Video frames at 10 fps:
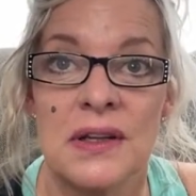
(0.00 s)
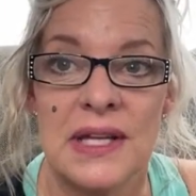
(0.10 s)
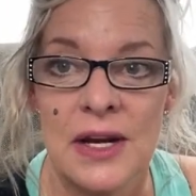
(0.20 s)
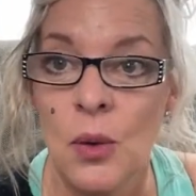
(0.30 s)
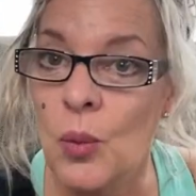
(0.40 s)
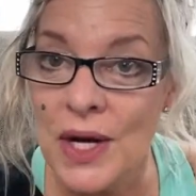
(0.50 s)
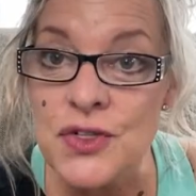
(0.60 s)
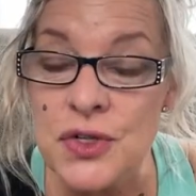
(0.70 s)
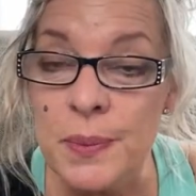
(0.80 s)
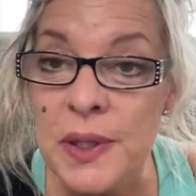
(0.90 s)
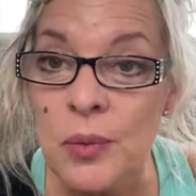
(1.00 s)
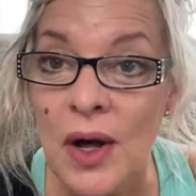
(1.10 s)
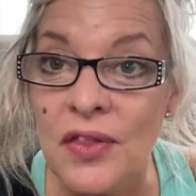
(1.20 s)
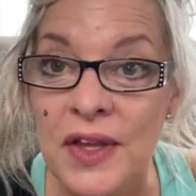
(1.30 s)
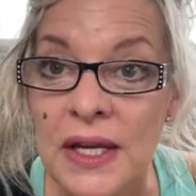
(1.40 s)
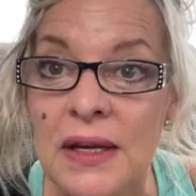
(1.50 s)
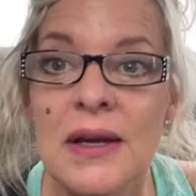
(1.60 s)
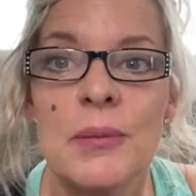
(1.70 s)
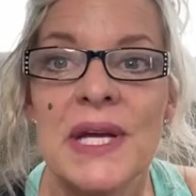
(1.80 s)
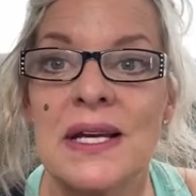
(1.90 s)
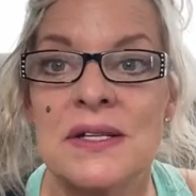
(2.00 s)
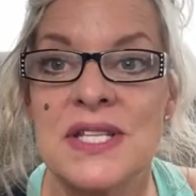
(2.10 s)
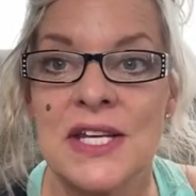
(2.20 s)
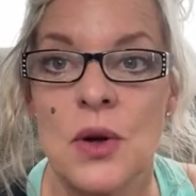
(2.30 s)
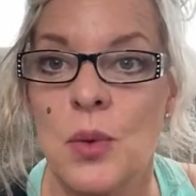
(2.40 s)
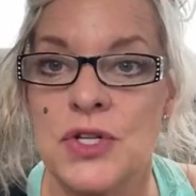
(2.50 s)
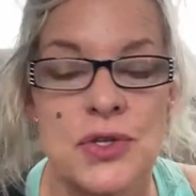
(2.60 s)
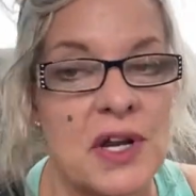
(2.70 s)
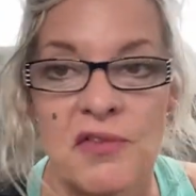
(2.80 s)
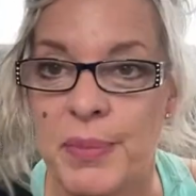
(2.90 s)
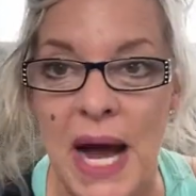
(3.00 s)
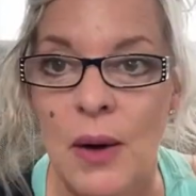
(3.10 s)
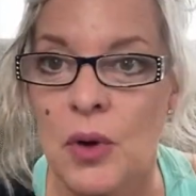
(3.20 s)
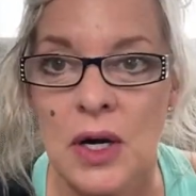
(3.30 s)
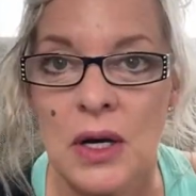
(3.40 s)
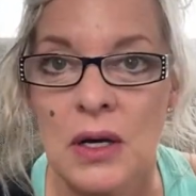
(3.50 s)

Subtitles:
They don't want you to be wealthy because they don't want you to have power.